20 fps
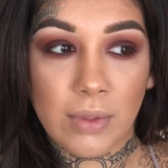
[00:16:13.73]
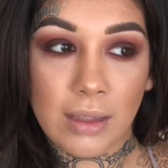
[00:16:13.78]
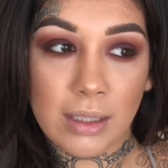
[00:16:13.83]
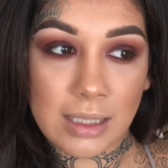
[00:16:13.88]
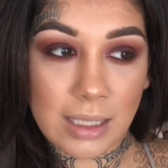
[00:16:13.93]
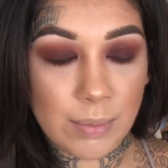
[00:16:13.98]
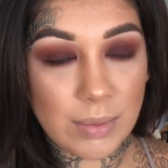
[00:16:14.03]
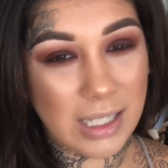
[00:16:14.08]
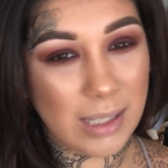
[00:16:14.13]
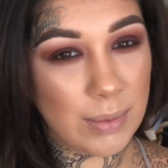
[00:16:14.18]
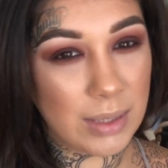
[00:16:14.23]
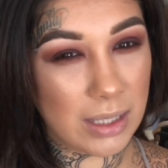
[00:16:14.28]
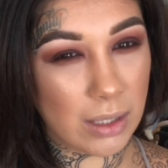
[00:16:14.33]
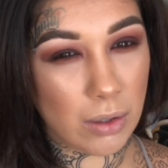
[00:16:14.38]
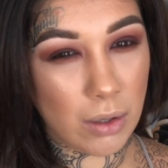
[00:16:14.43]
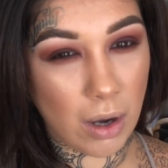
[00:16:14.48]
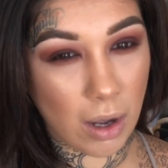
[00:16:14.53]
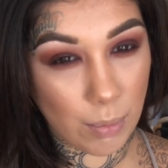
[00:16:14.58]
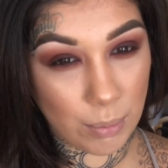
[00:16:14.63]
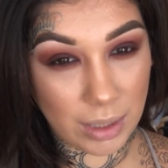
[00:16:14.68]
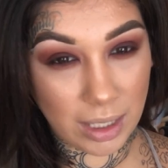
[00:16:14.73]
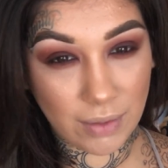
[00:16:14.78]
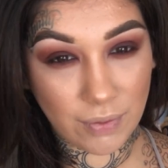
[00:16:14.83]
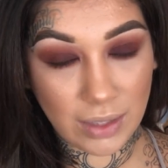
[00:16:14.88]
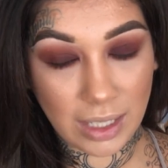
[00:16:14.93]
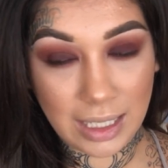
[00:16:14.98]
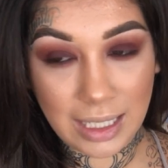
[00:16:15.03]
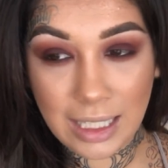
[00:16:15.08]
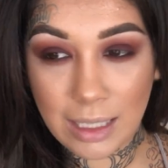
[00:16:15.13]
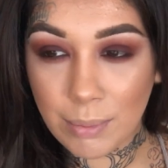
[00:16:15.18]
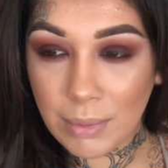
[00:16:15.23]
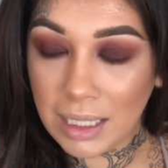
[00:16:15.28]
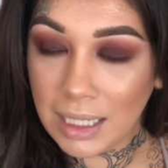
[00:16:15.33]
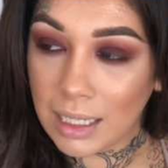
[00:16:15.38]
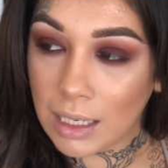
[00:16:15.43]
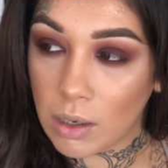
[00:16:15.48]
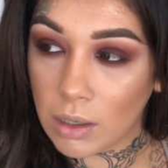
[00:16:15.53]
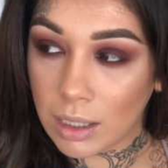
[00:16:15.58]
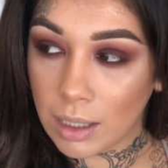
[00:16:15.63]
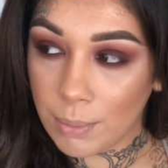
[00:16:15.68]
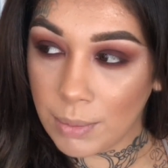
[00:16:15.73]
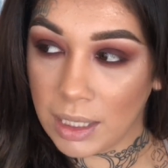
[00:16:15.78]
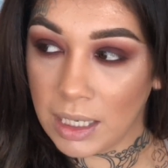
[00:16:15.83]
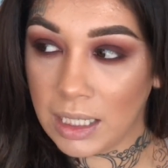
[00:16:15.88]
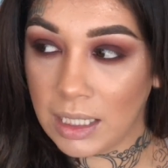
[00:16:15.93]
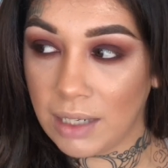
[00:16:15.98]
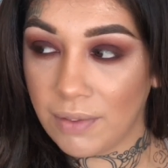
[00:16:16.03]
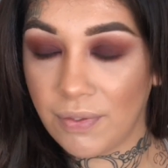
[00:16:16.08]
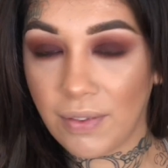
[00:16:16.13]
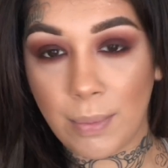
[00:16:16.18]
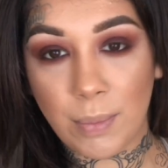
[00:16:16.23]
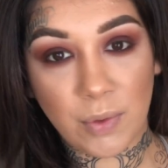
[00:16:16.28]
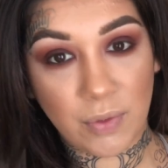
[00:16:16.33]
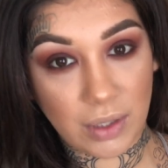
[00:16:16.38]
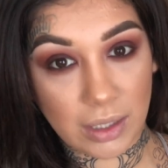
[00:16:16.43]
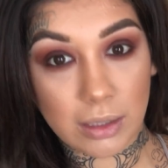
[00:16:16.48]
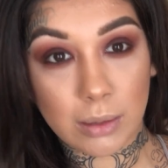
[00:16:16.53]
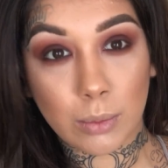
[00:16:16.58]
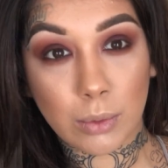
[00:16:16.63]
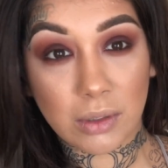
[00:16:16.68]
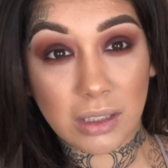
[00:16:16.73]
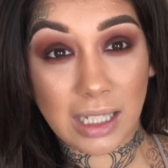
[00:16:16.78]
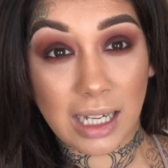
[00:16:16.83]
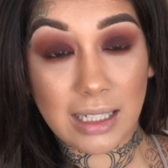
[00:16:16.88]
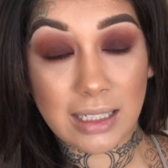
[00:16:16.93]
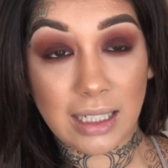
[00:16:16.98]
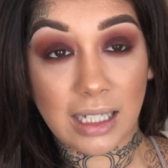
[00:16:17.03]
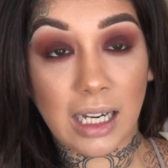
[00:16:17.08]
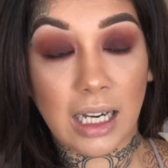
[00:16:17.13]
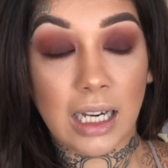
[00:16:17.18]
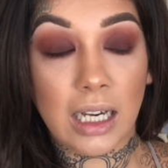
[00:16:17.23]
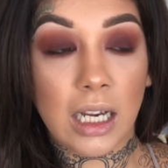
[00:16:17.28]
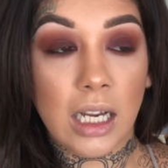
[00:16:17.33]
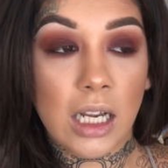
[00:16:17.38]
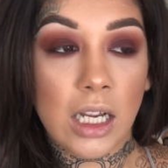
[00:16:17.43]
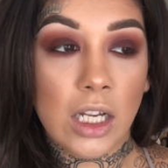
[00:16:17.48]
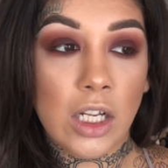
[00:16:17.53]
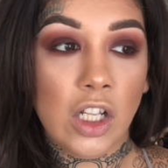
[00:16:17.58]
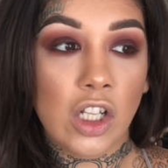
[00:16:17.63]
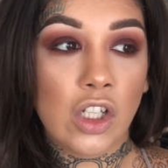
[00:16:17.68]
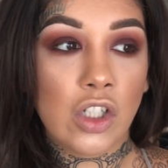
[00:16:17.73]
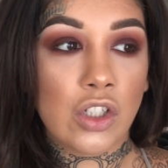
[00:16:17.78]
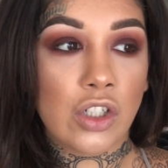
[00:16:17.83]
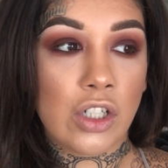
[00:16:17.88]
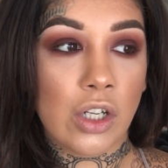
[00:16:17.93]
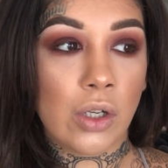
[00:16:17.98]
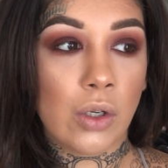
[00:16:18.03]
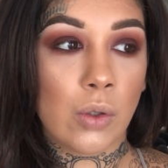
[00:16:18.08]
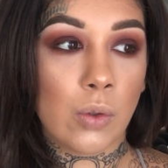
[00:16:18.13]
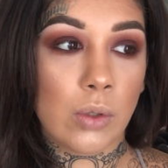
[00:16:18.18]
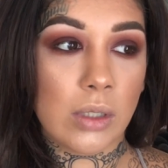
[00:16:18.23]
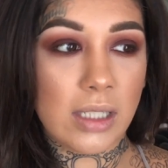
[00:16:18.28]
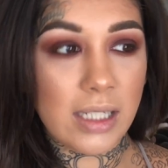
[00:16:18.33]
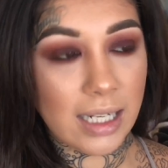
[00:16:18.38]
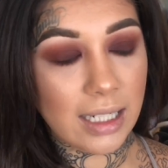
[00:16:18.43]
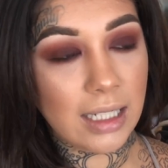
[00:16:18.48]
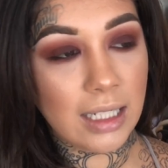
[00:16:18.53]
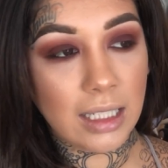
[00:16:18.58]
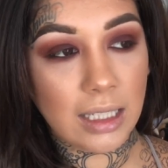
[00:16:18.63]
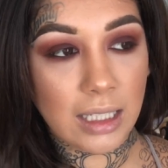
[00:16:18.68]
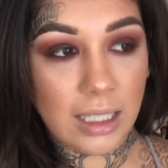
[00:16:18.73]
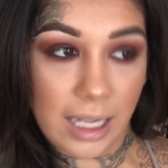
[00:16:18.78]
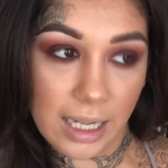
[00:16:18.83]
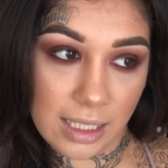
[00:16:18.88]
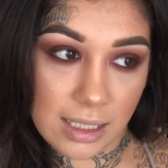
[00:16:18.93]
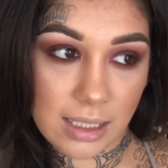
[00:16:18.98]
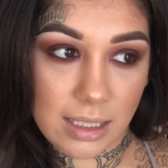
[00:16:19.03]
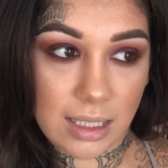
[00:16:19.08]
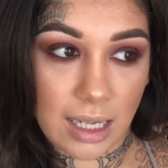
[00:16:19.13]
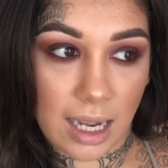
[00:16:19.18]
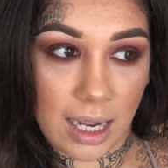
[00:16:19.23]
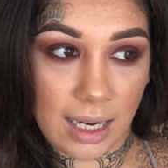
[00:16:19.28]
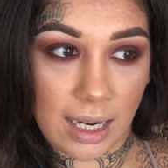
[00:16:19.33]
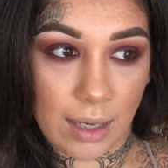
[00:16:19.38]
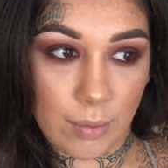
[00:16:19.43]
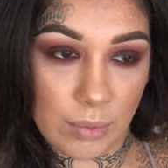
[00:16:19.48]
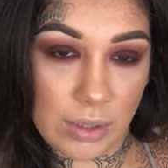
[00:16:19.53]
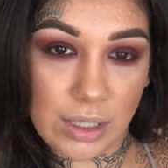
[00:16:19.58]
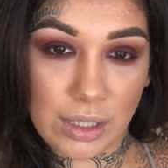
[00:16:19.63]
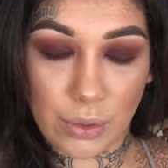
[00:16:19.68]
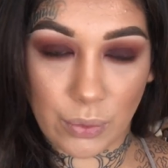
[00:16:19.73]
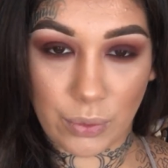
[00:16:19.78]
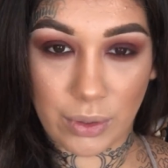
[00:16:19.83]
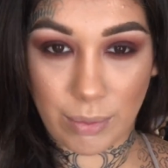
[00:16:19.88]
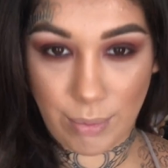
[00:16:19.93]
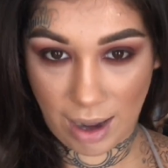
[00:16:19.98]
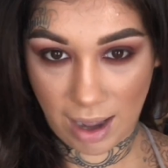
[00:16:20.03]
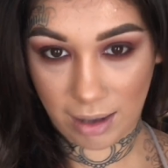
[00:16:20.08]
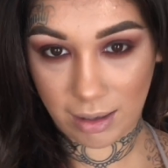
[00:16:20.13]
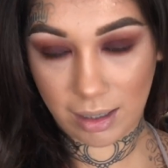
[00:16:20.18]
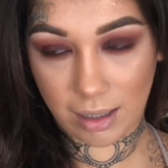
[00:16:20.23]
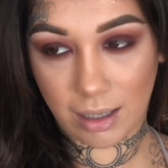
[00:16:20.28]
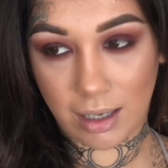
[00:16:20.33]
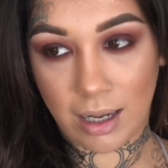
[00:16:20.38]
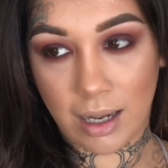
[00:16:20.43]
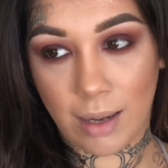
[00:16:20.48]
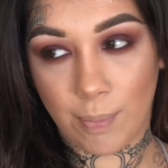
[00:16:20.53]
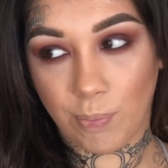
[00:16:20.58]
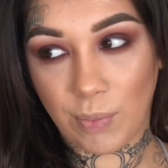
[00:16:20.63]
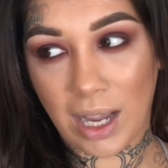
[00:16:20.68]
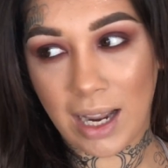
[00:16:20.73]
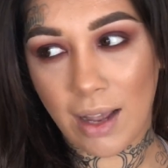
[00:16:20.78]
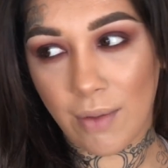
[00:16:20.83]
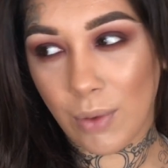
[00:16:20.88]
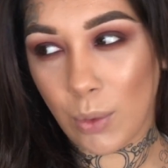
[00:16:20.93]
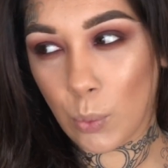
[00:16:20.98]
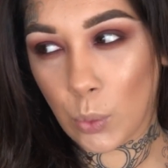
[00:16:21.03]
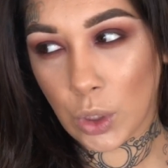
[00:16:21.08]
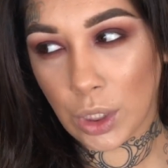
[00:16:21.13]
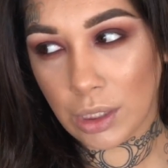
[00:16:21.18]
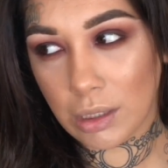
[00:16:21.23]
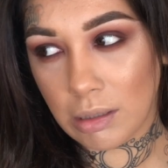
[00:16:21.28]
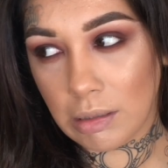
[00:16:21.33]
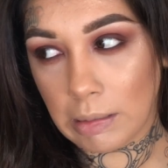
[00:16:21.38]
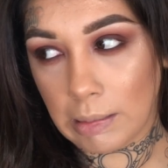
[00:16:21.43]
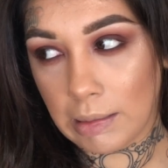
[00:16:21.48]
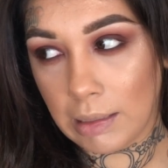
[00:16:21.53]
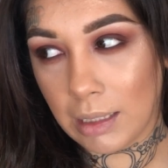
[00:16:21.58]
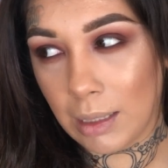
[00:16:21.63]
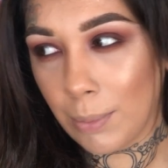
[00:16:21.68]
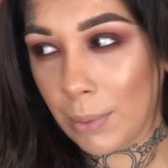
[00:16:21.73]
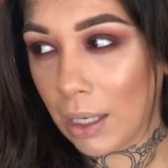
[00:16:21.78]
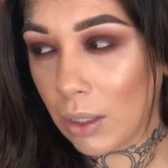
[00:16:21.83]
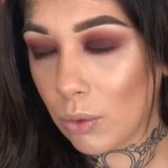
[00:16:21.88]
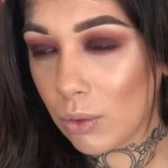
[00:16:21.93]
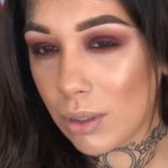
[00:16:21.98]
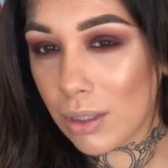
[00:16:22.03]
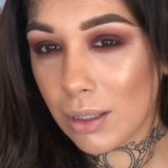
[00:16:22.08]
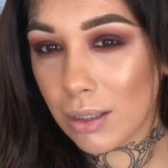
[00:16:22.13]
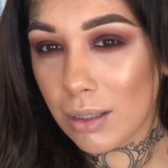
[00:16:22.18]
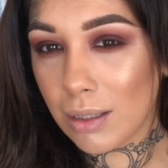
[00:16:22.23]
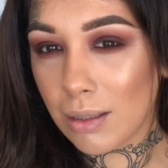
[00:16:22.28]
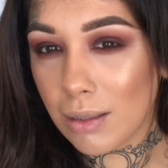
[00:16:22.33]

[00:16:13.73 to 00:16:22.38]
Sometimes they'll call me if they need me, and I'll come in if I'm available that day. So technically, yes, I am still with MAC. I haven't worked in about